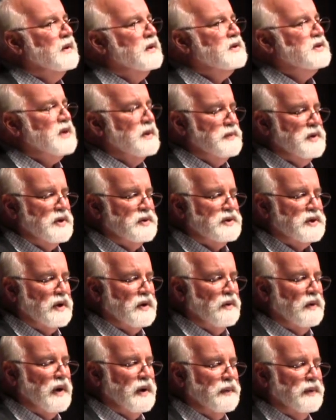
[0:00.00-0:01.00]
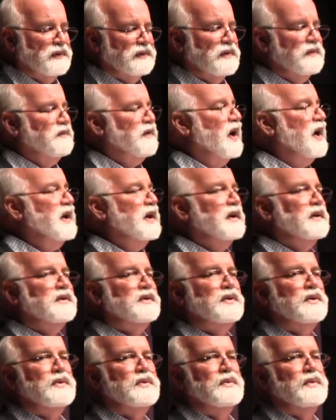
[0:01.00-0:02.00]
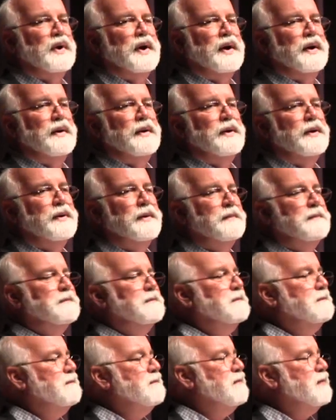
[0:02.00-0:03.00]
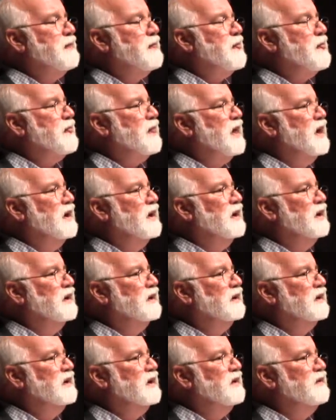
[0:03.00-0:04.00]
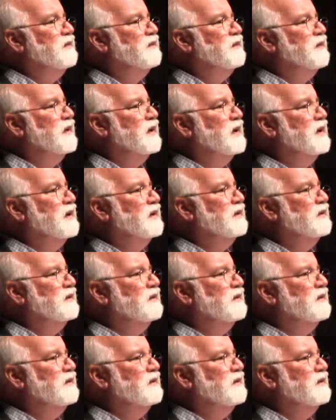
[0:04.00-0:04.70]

Some years ago, I was invited to uh, uh, give, uh,